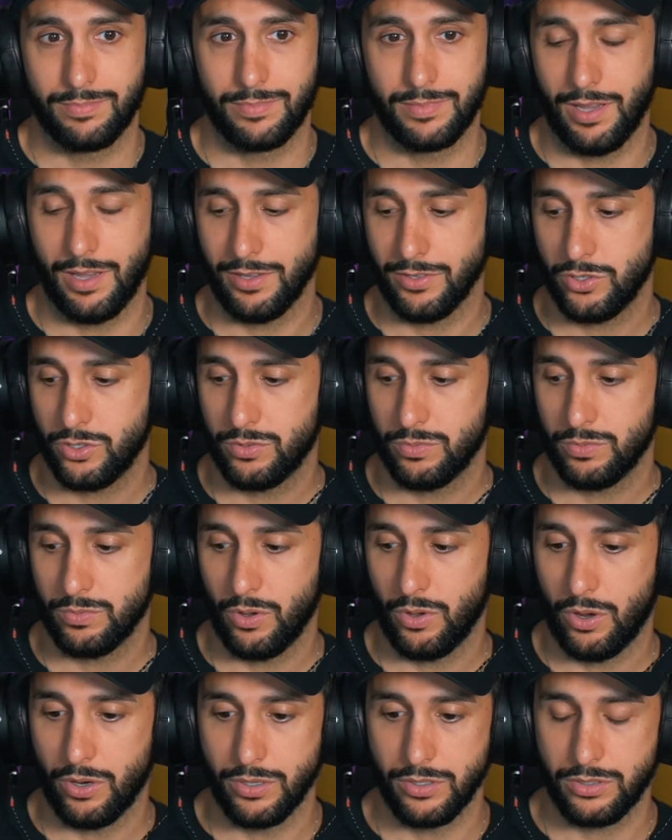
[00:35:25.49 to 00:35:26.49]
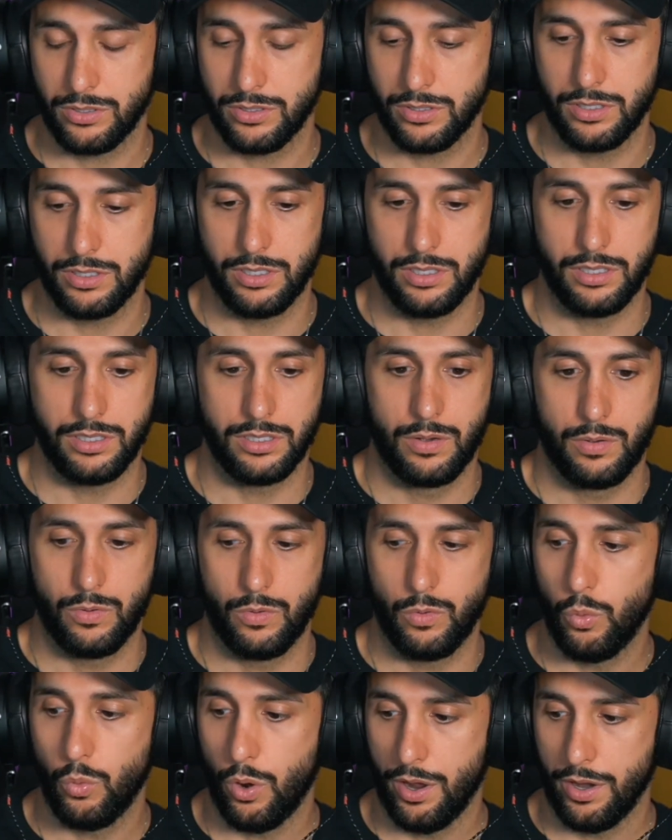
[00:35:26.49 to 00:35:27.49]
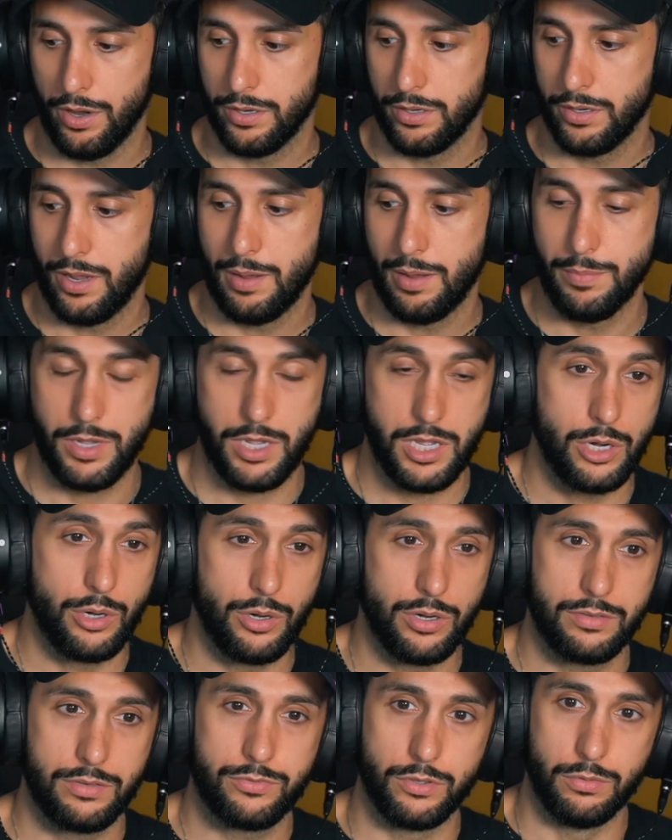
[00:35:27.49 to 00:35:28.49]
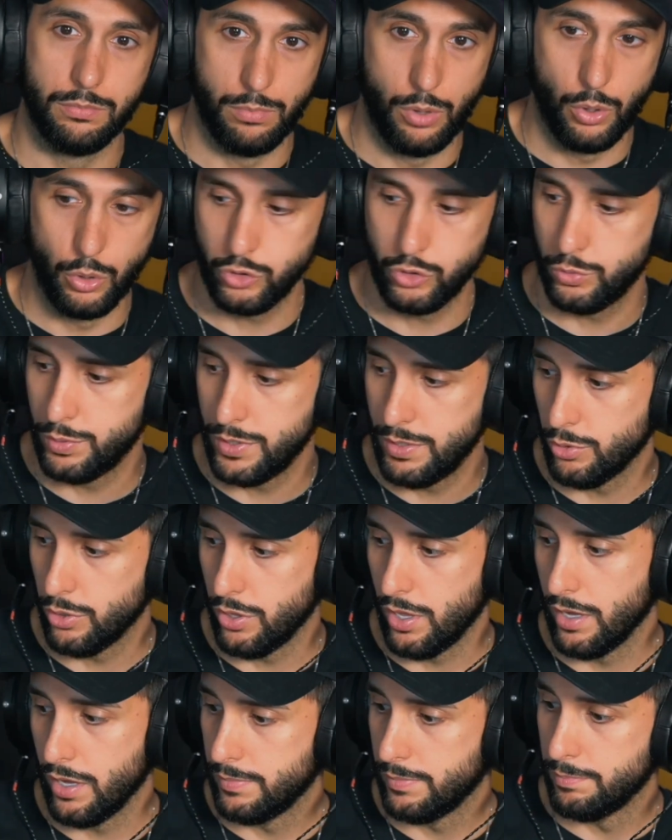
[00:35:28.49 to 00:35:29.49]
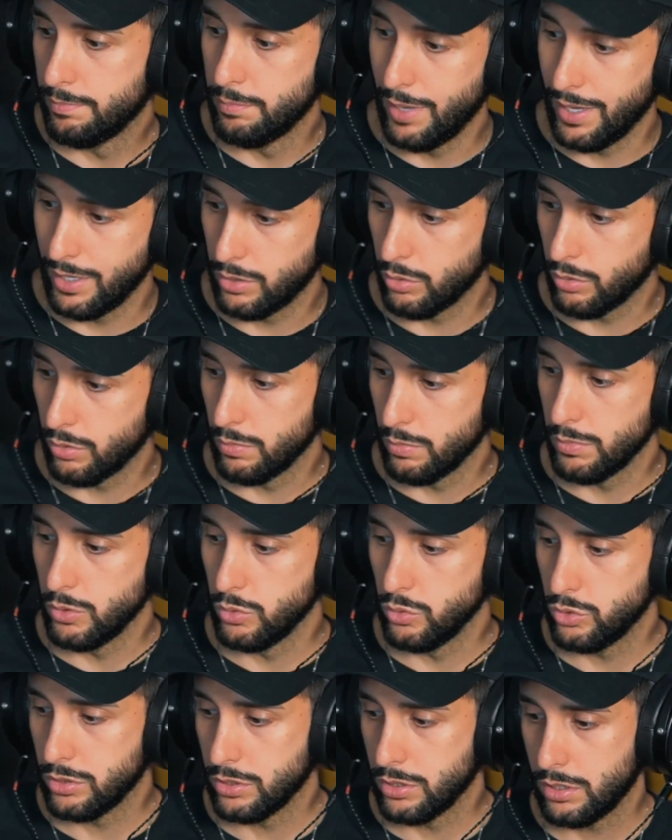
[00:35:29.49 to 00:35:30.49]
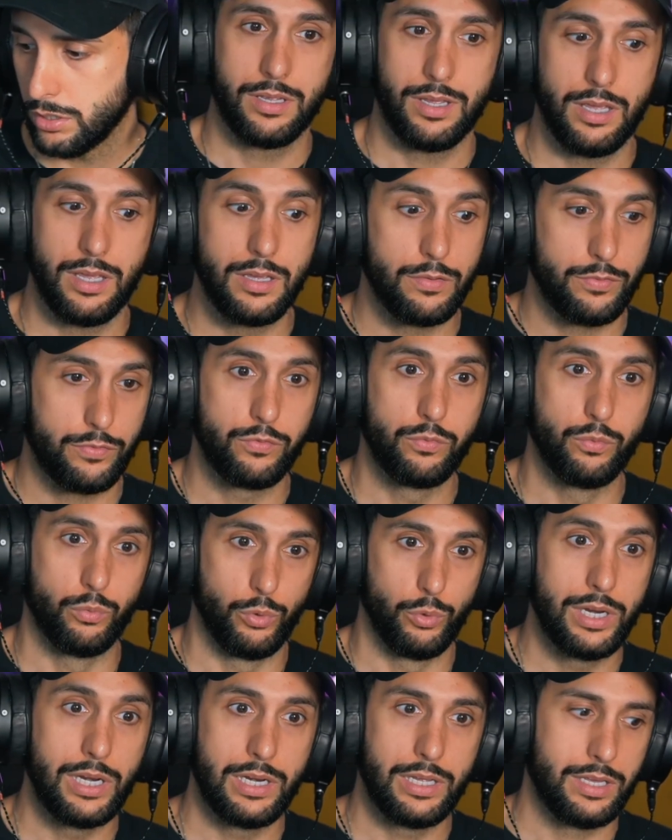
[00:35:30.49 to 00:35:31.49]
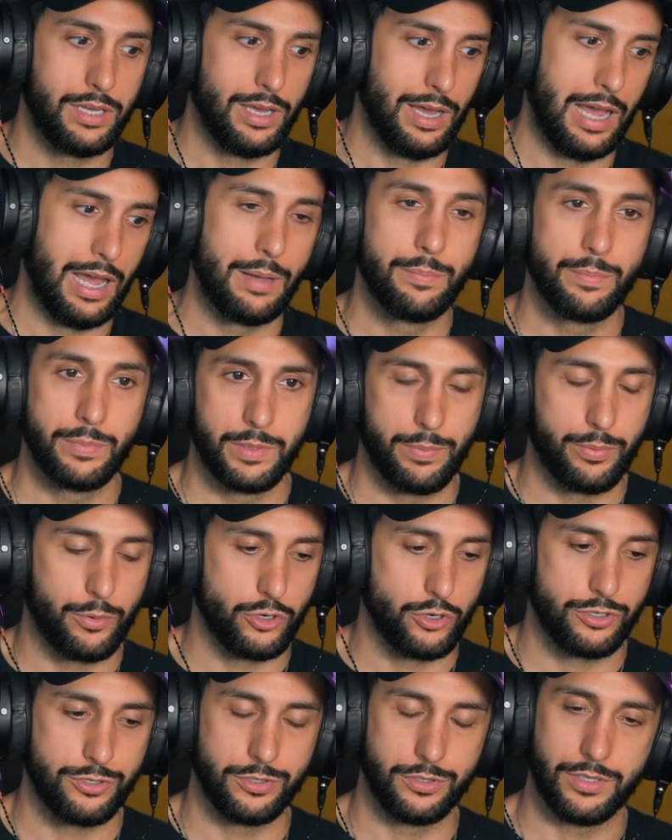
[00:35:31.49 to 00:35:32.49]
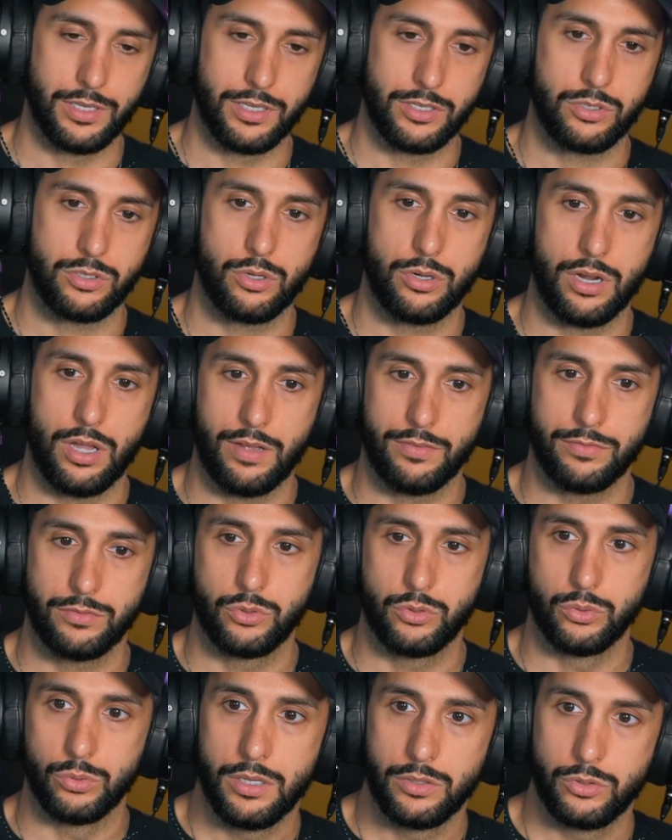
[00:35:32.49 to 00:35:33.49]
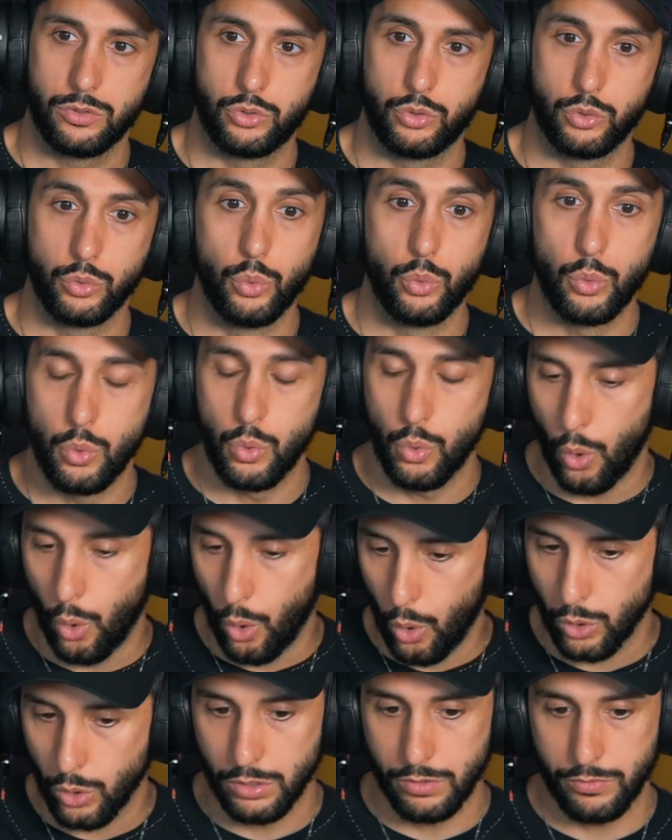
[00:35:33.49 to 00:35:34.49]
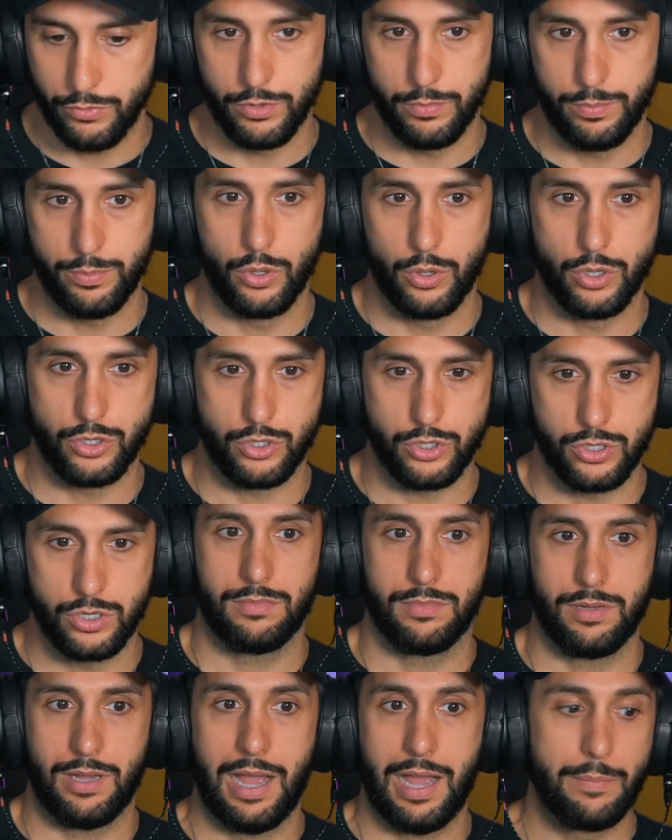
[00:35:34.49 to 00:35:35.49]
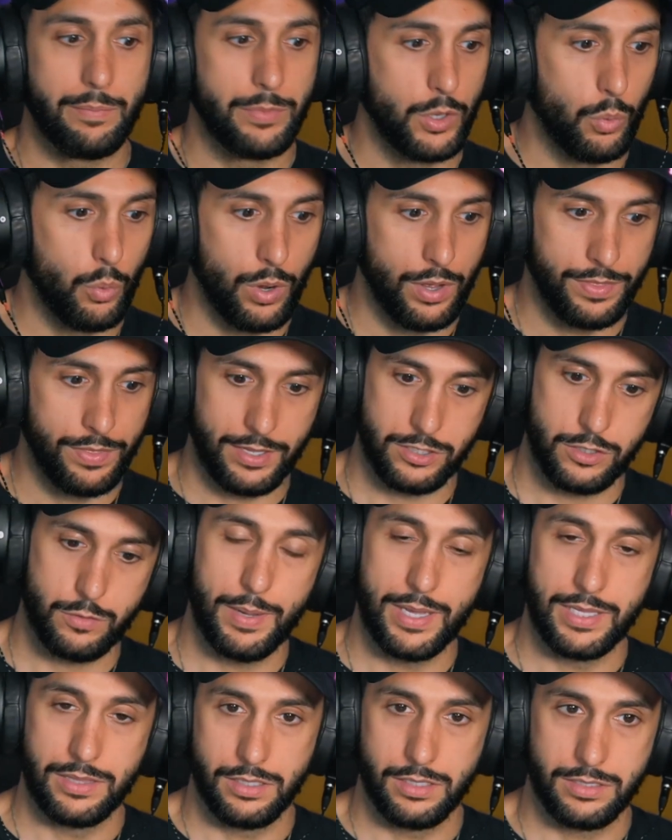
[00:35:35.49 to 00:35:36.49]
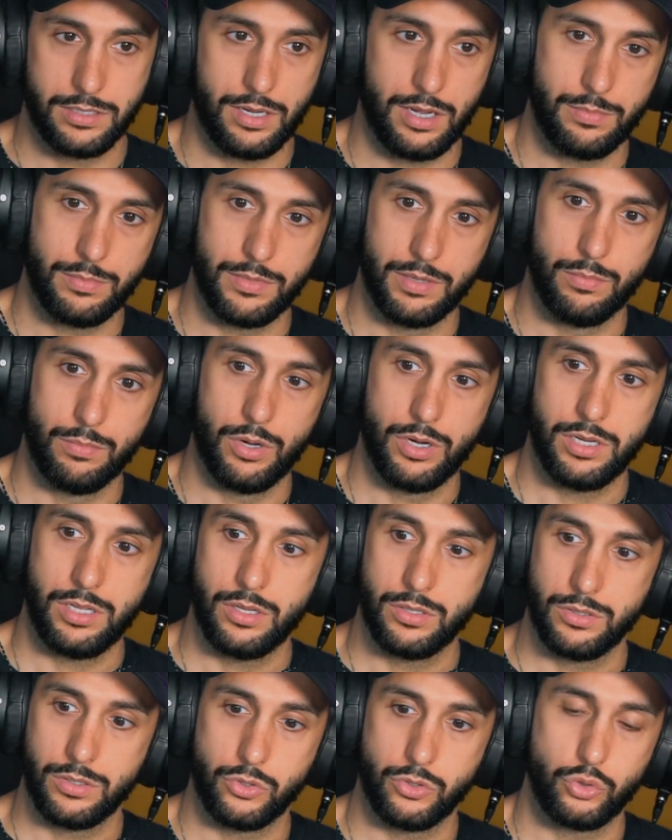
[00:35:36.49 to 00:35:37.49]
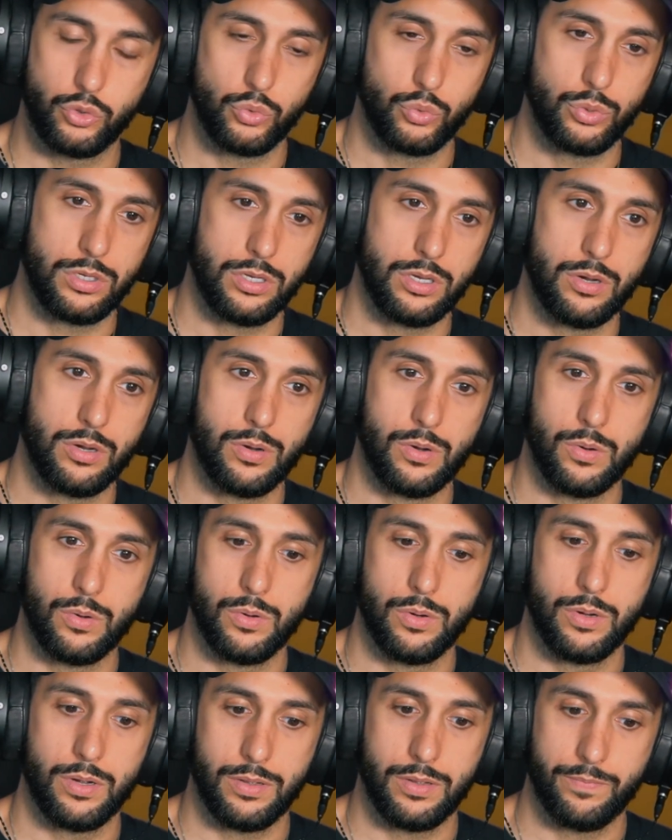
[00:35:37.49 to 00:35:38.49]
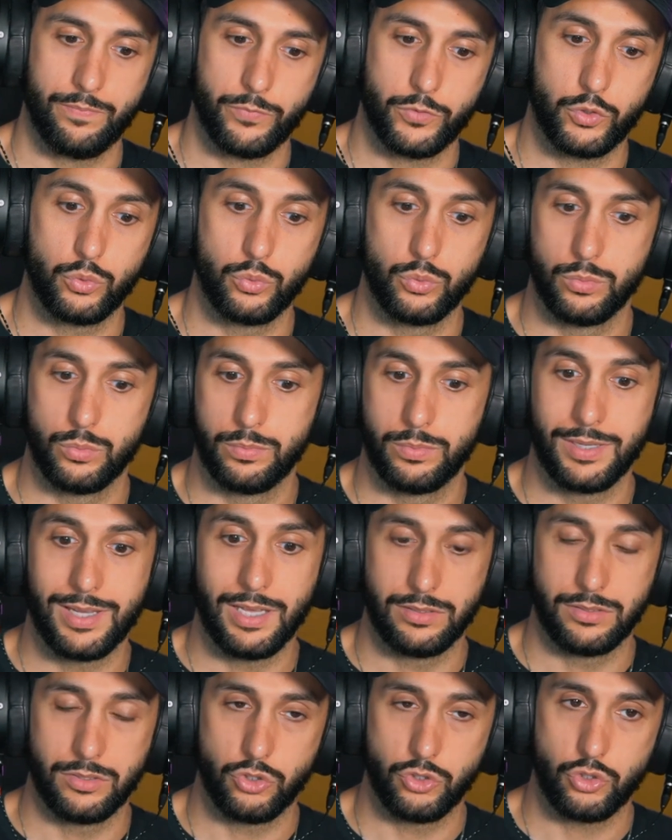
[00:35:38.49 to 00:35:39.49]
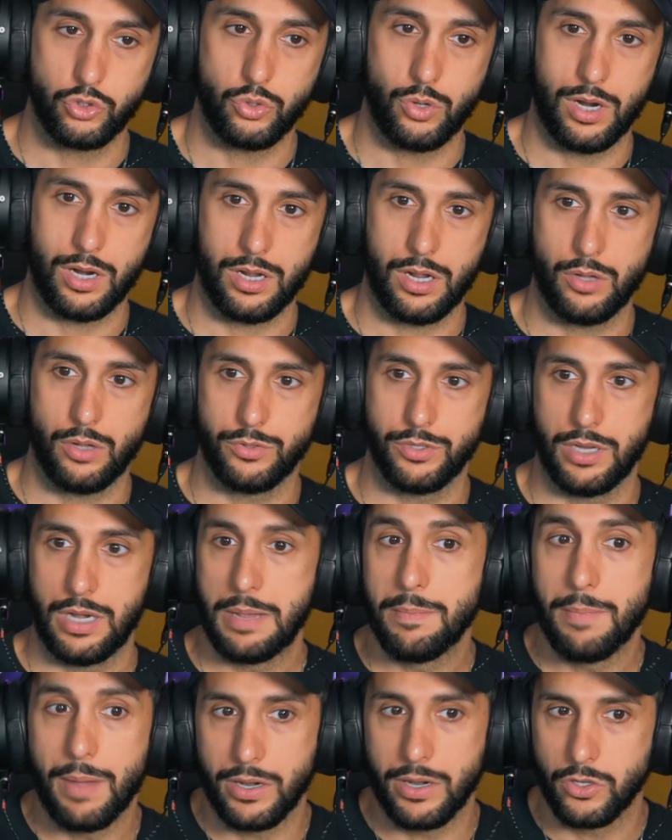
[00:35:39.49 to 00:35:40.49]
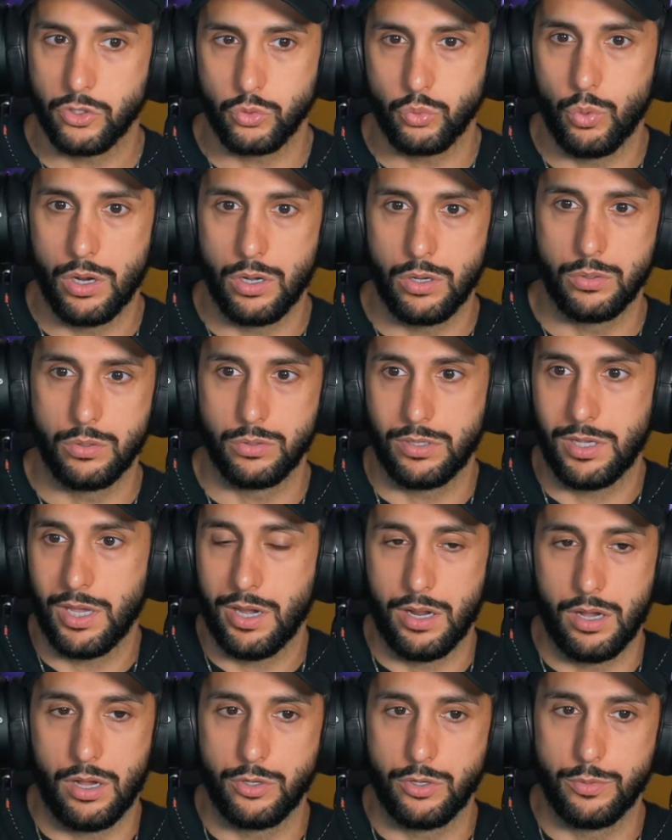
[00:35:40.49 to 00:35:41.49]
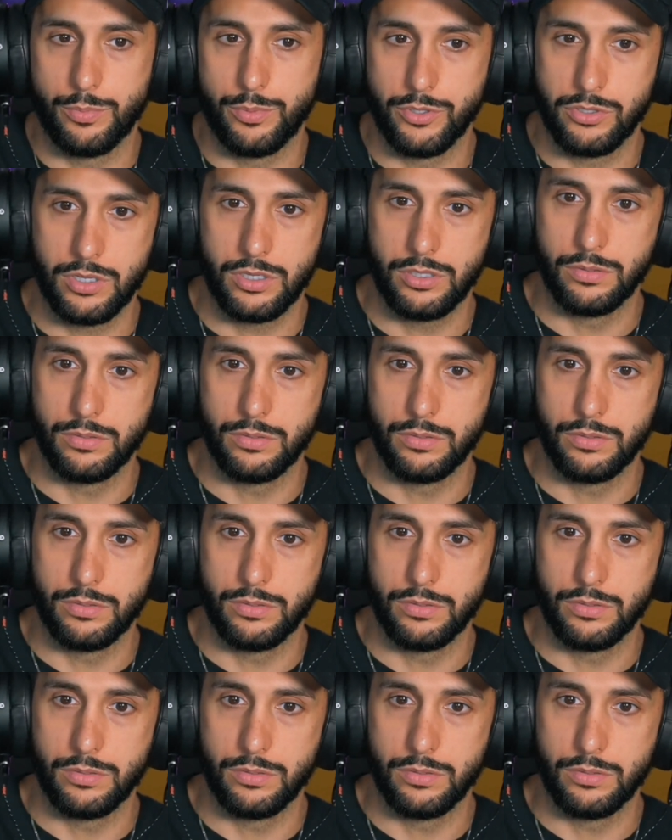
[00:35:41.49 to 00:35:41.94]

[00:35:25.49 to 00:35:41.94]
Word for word: That's honestly what I'm hearing from most people that make their own music. If really I'm the person that's gonna have to do all of the push, I'm the one that spent the time, the money on the studio to get this track out, then I might as well get 100% of